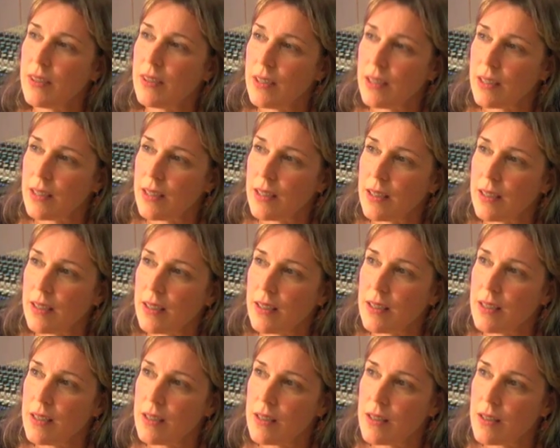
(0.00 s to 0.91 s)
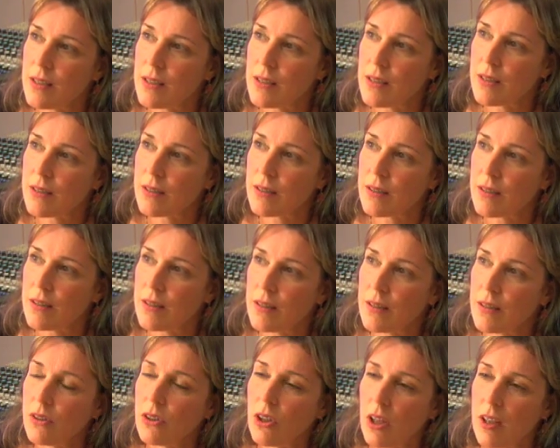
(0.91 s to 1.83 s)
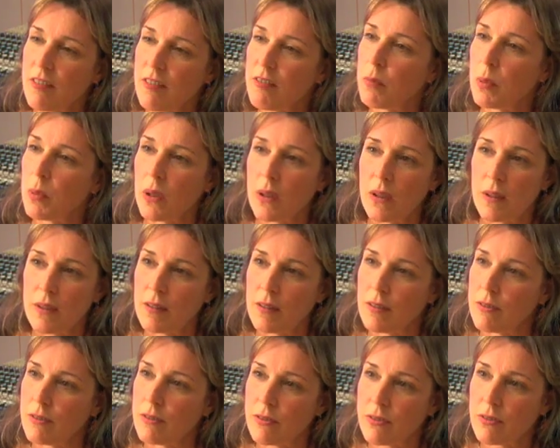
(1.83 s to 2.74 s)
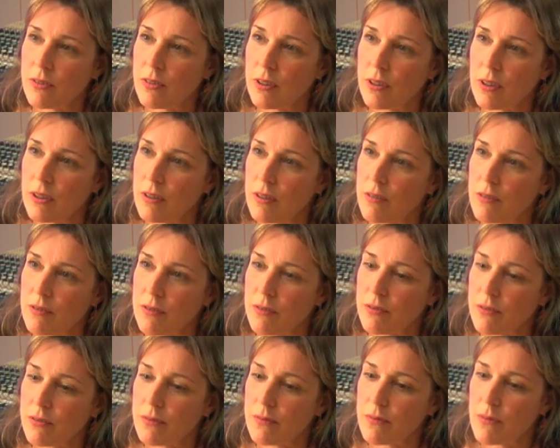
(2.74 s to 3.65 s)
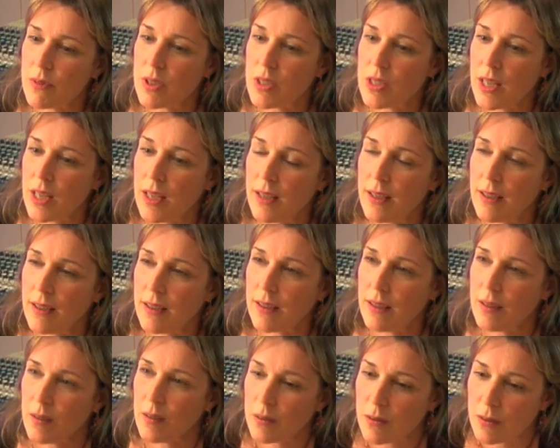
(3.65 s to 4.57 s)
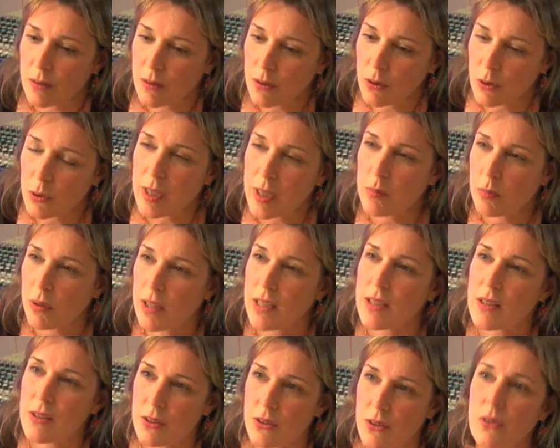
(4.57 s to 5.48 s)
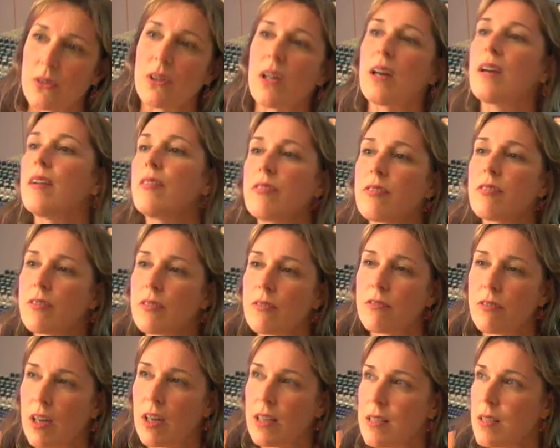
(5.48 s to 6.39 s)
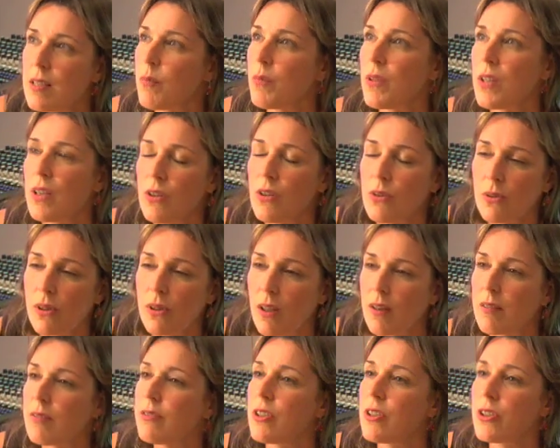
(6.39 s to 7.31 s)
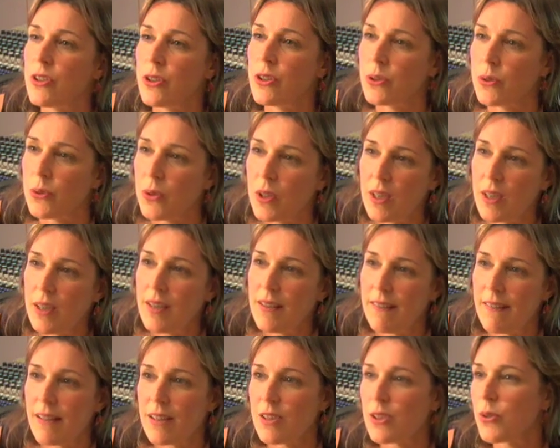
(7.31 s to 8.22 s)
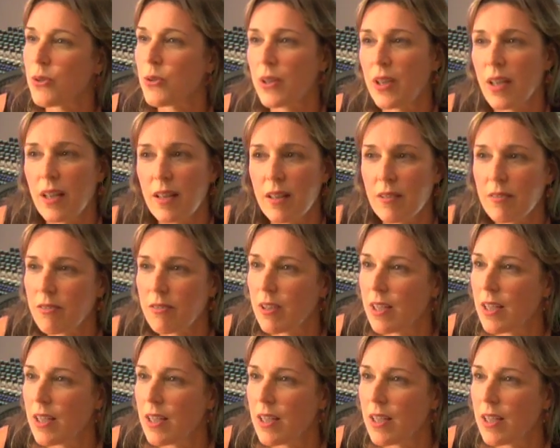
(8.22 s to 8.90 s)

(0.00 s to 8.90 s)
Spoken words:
I think is the lifeblood of staying in a great place in your life. Find something you love to do that's creative